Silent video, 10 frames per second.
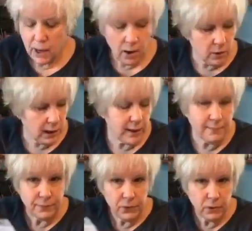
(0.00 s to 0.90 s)
Okay,
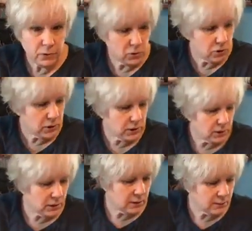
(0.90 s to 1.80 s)
those are
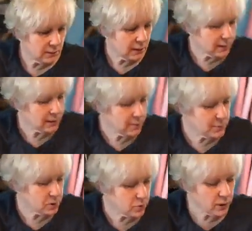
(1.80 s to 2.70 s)
just little tips
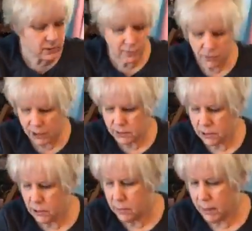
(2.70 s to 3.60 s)
and tricks of things
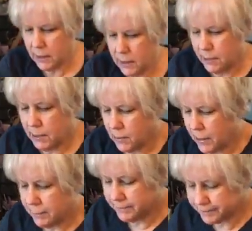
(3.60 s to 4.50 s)
that you might need to be doing.